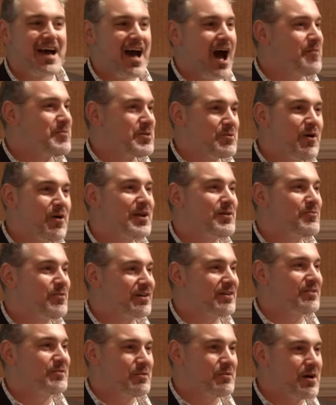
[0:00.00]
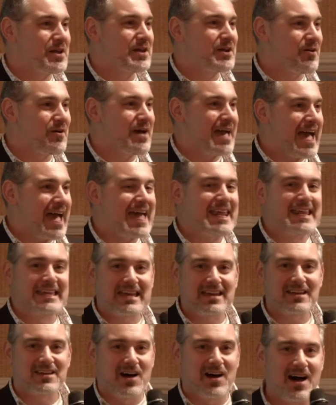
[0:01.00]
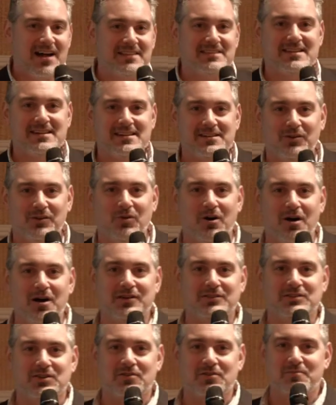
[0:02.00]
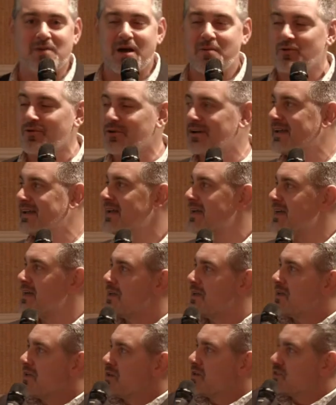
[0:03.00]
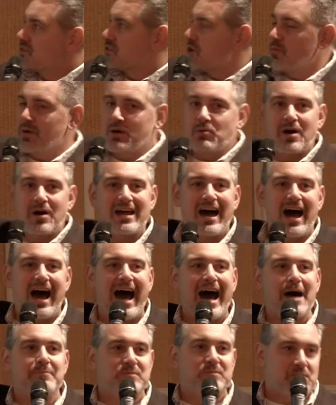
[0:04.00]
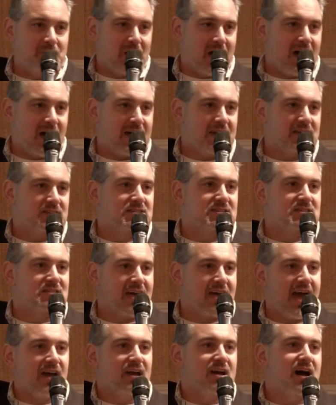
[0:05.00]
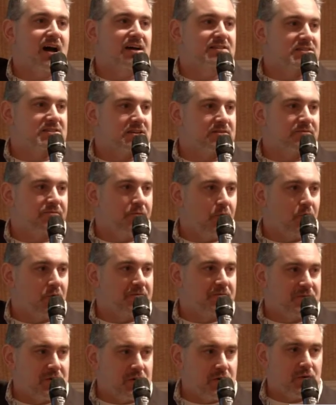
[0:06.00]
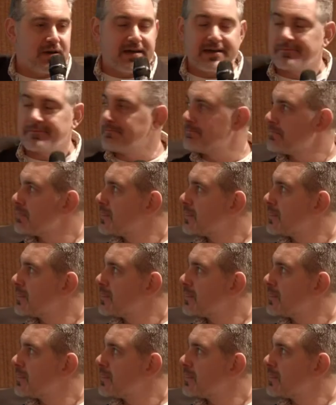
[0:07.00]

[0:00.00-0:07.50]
And we want to we want to go ahead and get content into long-term memory, so we want to optimize that content for viewing.